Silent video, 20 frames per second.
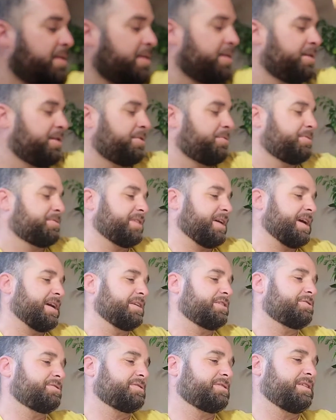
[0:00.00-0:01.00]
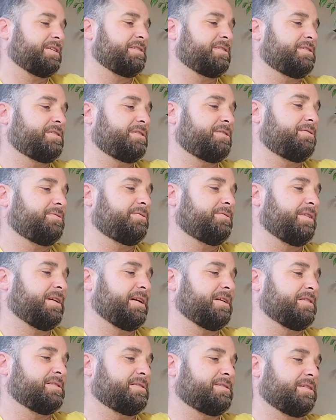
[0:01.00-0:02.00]
What's interesting too
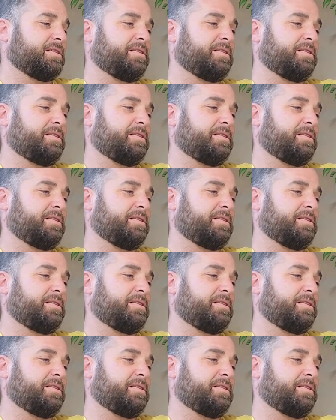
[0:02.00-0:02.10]
is